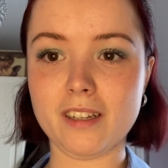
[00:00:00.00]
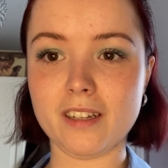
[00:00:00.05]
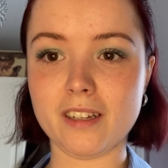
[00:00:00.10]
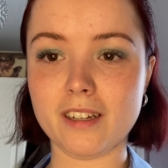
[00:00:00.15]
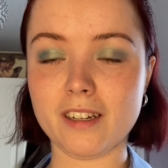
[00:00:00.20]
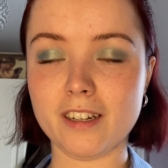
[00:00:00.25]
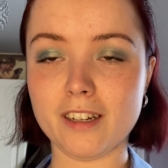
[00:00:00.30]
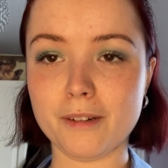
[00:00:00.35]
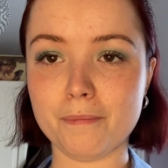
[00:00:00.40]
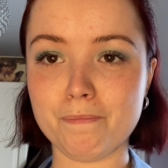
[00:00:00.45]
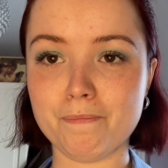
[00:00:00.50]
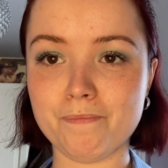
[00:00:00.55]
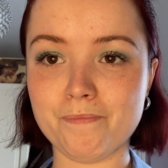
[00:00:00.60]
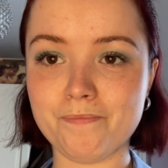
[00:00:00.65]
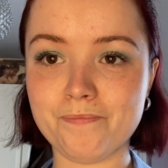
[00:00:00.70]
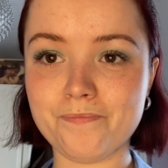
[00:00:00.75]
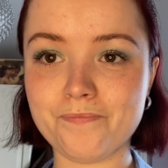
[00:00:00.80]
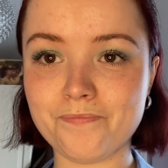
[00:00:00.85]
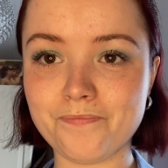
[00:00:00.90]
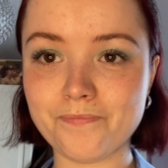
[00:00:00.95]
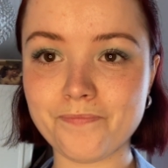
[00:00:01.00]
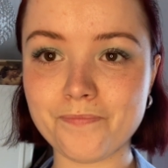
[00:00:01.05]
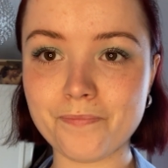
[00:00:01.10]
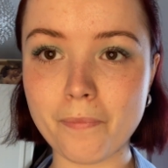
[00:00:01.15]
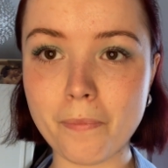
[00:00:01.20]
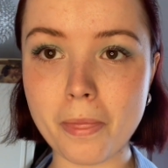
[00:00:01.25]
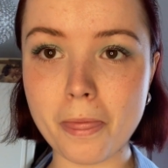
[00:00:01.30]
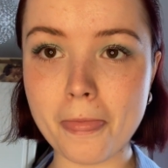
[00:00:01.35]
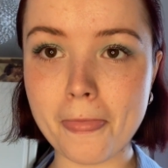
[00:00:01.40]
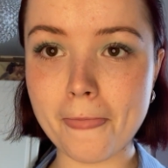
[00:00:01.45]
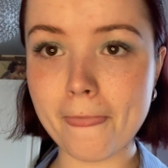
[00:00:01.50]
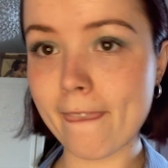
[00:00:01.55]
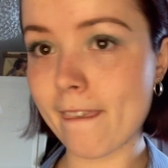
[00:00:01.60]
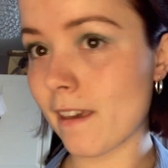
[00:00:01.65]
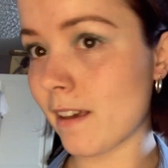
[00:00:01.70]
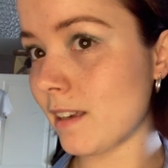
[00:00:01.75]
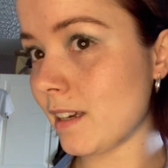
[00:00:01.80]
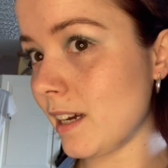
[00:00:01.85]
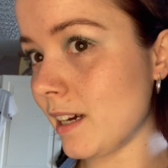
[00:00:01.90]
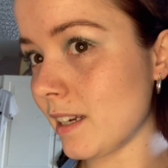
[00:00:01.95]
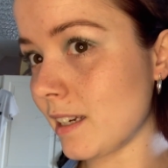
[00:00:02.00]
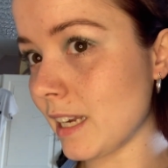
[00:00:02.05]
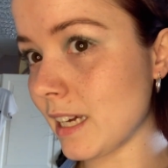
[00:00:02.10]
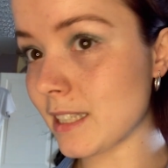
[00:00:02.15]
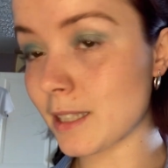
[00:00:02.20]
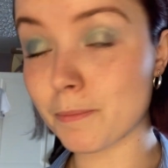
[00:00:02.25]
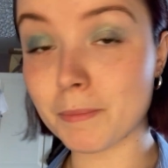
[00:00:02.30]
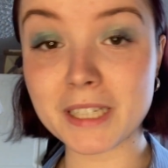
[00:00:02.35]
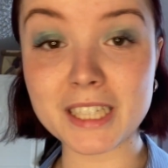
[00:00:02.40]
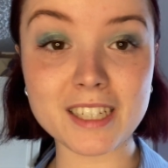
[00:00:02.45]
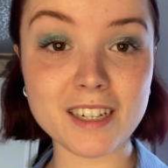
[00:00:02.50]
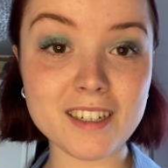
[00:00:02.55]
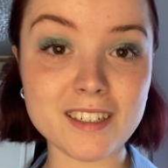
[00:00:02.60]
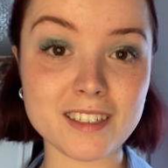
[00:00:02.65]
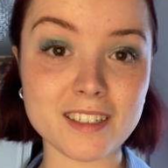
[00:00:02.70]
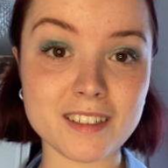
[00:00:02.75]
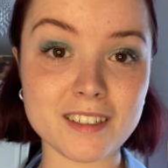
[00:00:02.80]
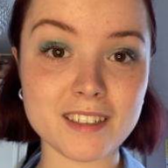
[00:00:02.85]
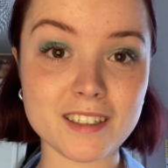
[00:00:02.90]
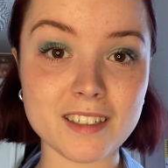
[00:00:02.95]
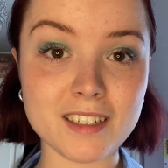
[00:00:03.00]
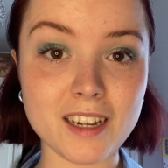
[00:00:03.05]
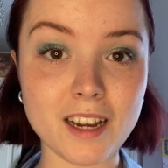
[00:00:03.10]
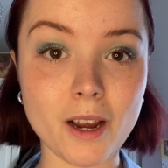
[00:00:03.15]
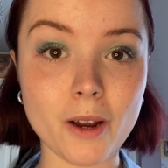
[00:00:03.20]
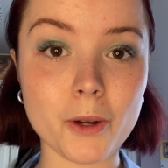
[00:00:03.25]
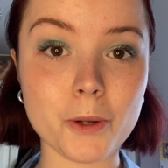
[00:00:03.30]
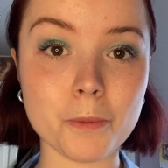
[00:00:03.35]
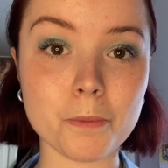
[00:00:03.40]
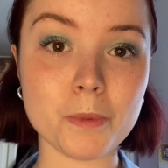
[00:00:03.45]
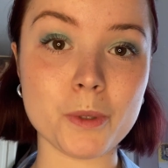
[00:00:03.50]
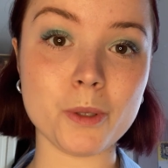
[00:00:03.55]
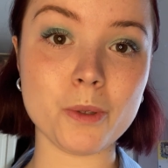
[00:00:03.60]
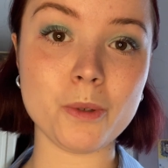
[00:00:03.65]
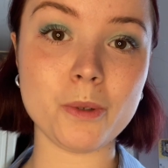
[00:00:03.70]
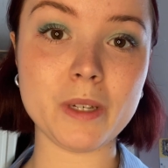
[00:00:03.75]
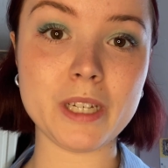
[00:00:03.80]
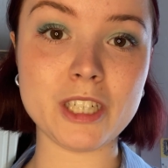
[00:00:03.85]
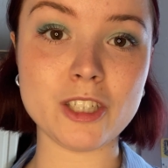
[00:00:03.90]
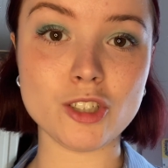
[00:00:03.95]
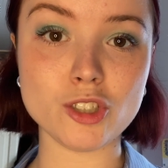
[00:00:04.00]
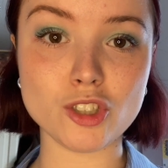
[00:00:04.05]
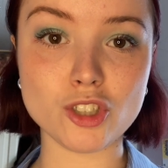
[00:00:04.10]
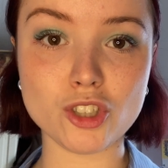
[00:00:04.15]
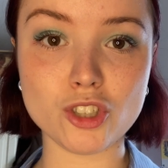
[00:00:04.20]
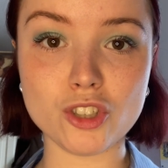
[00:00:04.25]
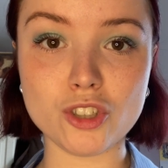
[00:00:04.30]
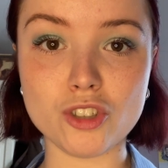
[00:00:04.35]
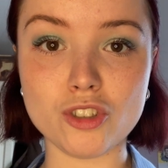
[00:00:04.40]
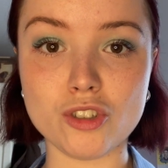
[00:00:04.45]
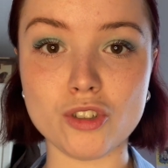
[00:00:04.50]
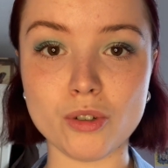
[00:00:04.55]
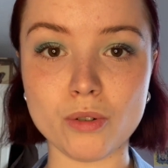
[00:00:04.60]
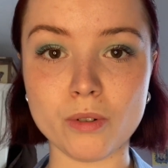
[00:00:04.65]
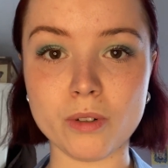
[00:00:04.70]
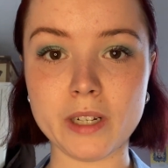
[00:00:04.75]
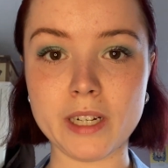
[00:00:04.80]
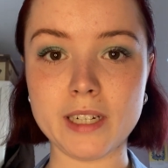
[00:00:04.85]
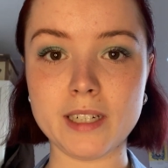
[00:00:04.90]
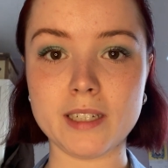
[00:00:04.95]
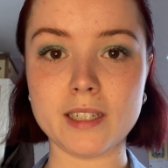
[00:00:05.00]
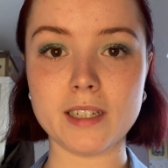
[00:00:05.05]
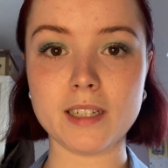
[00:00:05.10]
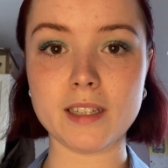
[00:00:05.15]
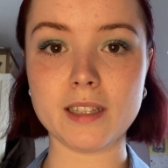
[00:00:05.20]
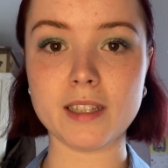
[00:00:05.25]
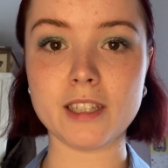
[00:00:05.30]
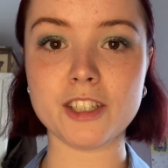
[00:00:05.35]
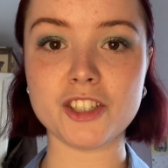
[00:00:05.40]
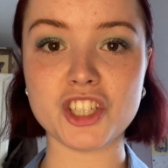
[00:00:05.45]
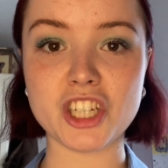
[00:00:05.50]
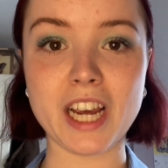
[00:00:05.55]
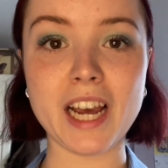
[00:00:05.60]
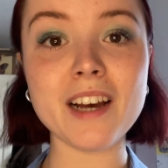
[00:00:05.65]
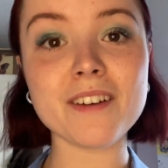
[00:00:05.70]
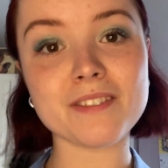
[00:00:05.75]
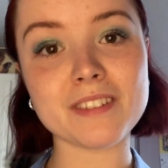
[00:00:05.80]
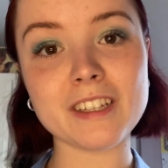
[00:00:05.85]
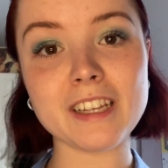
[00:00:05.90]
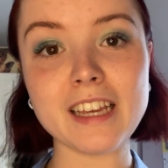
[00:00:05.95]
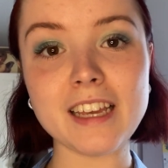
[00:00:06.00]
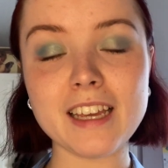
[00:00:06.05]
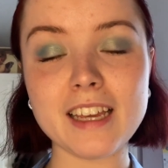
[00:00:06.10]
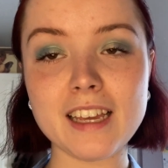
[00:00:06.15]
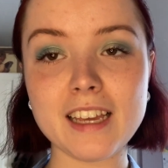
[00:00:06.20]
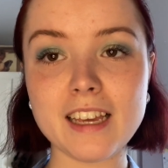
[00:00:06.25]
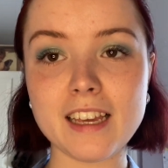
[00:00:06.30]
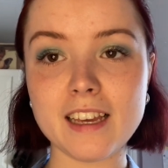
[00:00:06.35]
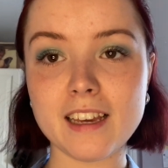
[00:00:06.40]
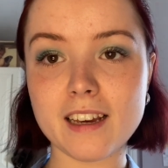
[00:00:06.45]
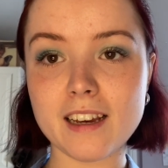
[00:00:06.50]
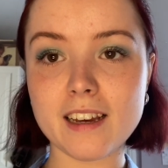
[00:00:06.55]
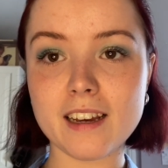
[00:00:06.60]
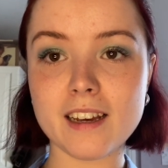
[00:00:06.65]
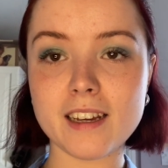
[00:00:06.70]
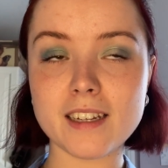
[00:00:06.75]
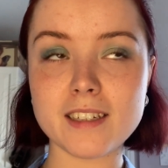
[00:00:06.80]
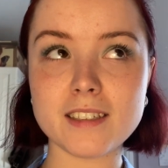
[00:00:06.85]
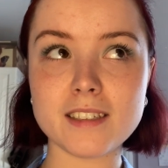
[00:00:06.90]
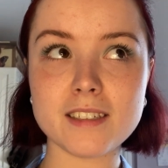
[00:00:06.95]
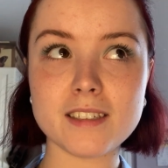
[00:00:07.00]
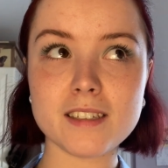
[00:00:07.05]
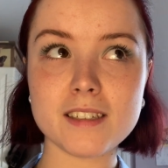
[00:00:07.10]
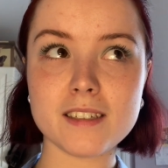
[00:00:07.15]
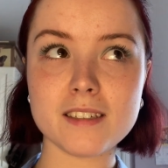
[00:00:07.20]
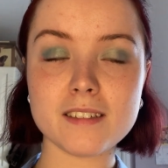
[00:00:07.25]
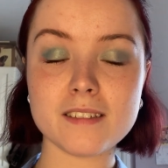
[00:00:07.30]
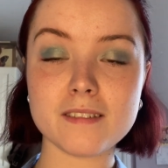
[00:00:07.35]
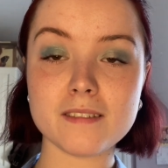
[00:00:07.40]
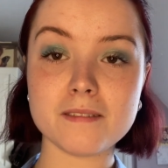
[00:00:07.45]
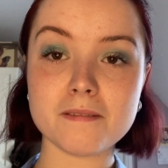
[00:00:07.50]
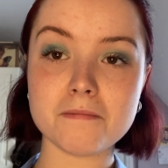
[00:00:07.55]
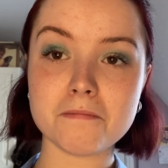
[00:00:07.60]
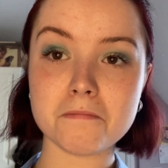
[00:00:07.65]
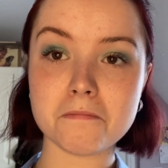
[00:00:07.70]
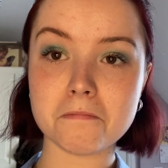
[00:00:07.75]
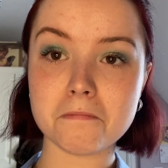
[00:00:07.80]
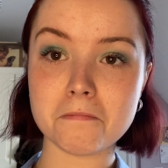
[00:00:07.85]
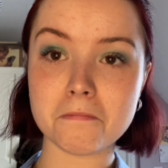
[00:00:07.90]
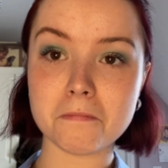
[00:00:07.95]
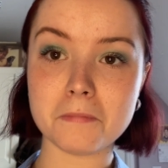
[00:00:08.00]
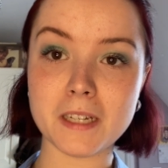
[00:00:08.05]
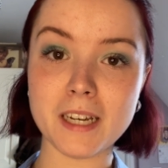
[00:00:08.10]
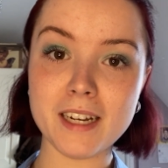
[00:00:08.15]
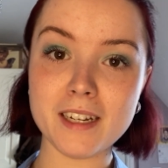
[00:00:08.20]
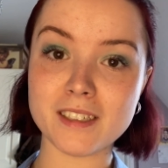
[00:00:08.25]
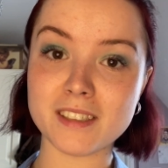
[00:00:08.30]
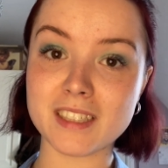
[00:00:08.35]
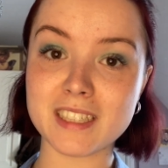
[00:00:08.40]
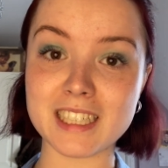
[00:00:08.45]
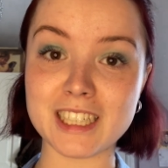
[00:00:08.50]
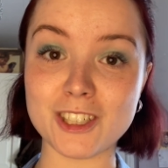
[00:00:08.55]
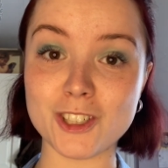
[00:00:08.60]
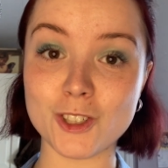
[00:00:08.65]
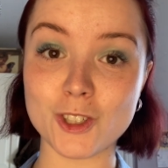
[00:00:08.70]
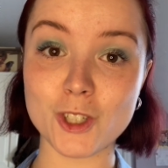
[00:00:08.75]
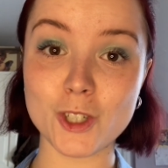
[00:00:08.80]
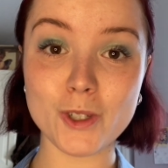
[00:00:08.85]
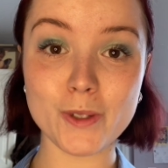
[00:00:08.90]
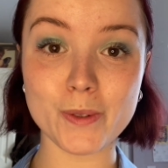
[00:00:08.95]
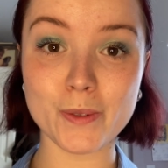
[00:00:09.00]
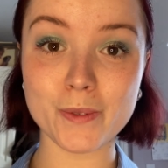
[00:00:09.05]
Yeah, and that's me done, and hope you enjoyed the chat, and yeah, see you soon.